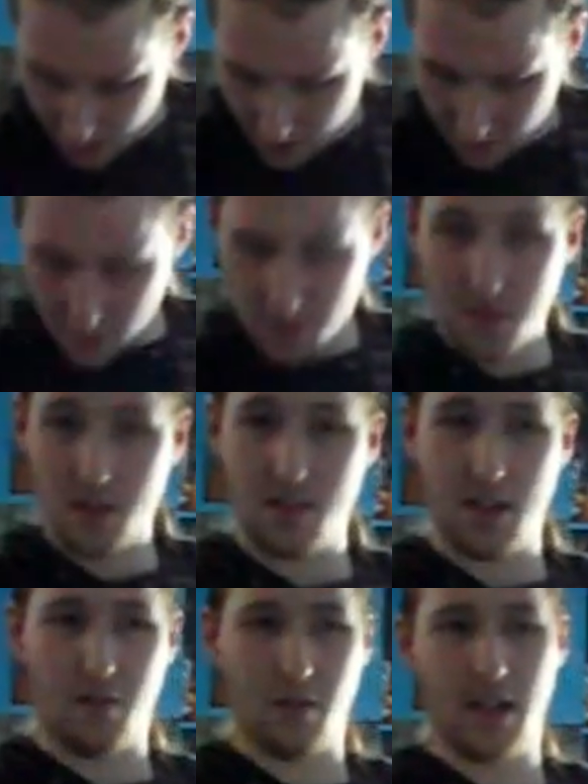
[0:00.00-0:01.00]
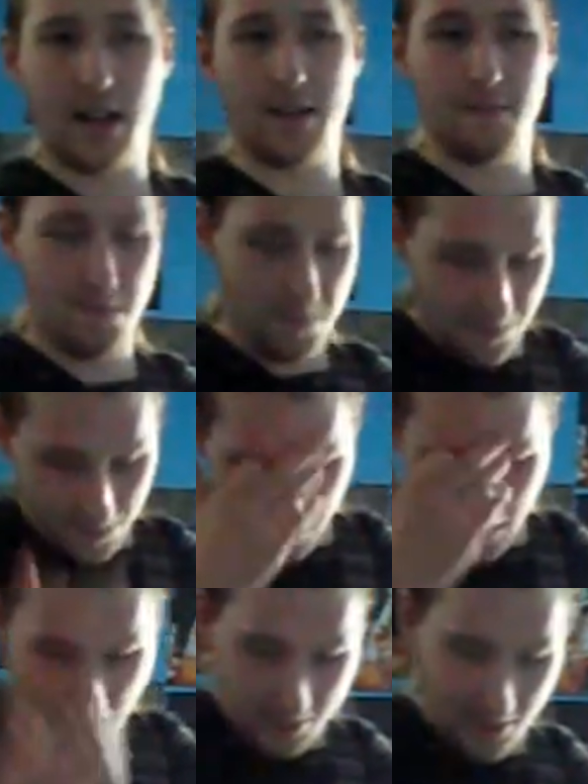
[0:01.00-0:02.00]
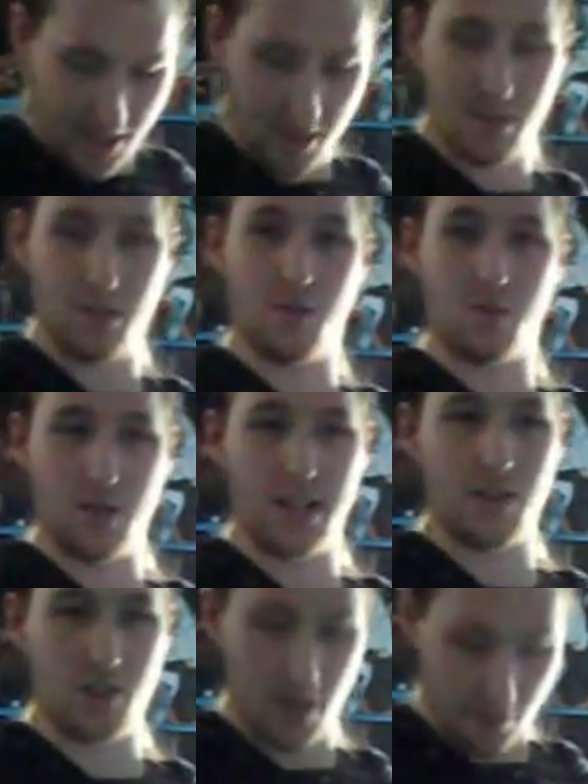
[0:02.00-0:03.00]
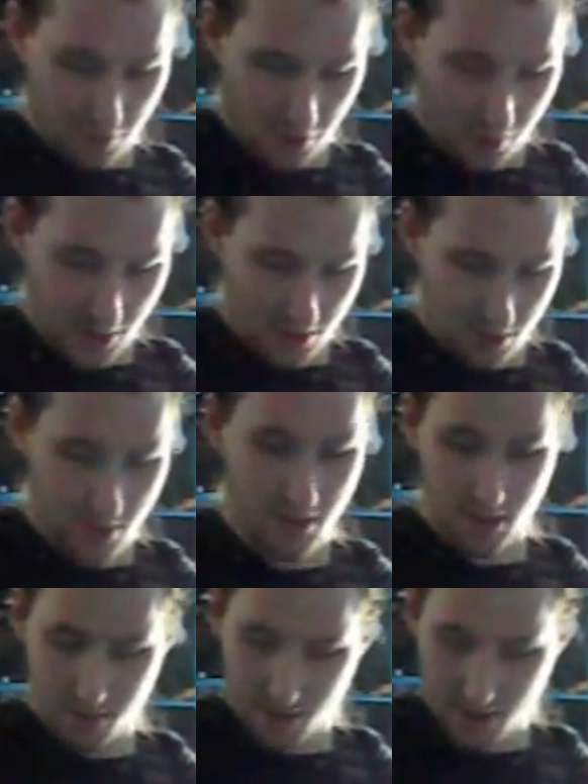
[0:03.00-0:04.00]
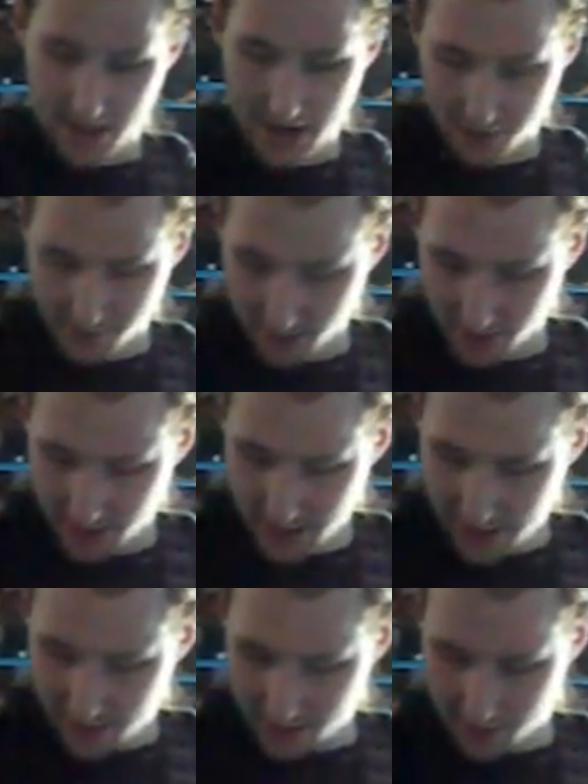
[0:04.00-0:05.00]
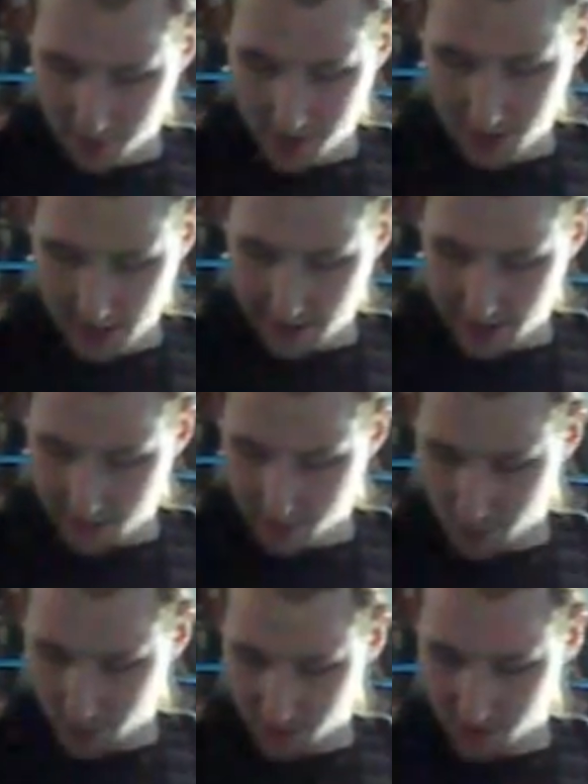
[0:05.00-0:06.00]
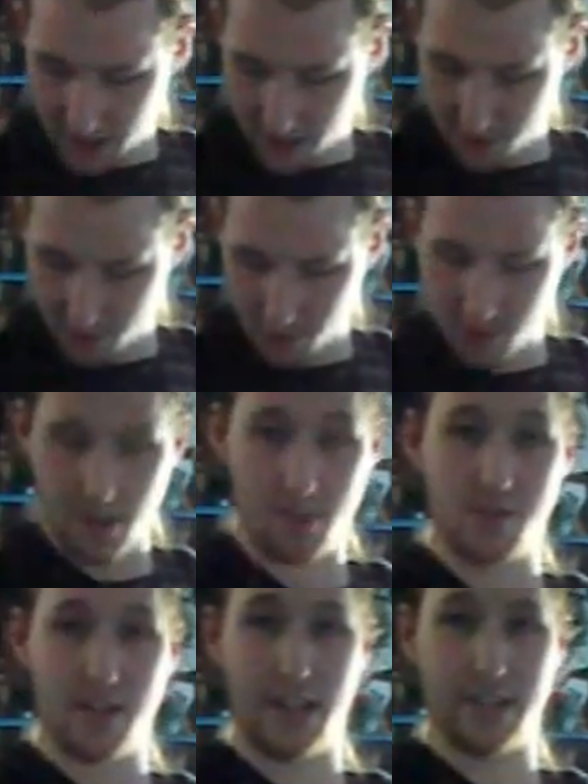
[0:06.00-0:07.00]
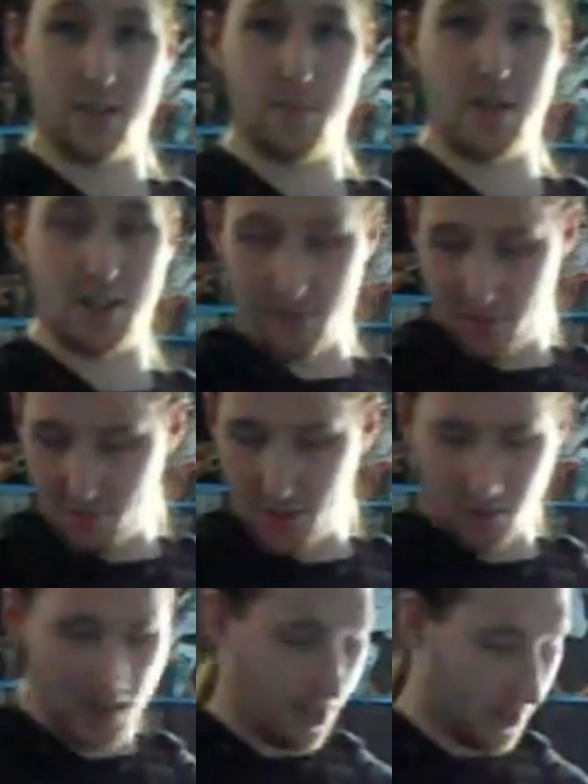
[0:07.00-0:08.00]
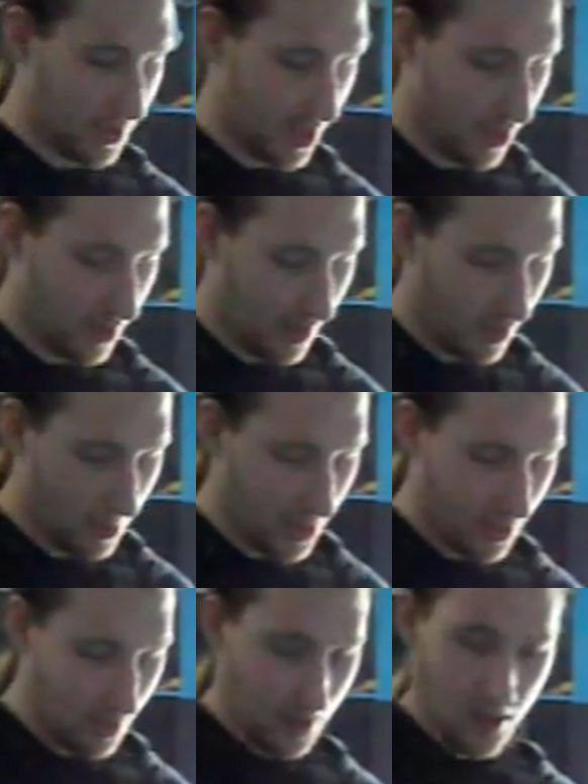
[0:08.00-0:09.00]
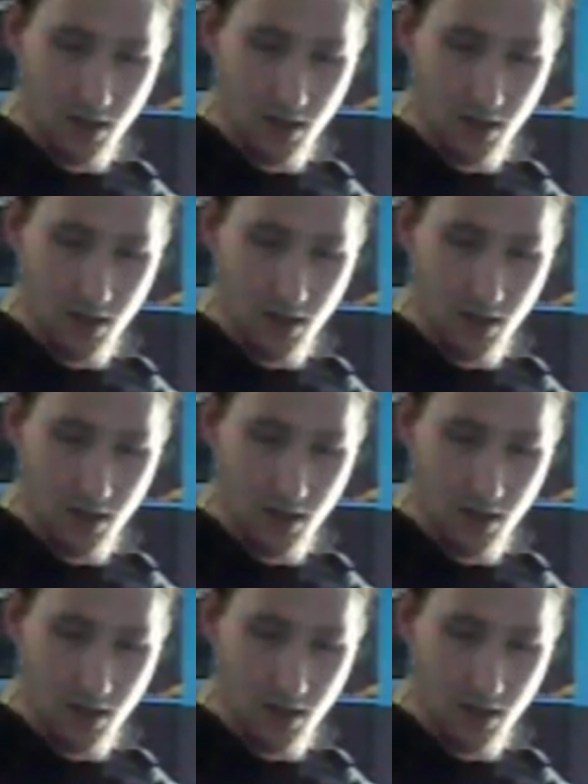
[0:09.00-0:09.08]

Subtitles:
So there's some good stuff on there. The Alnico 2s really show through when you switch up to the neck, really. That's when you get that more slash sort of type sound, especially if you roll down the tone a little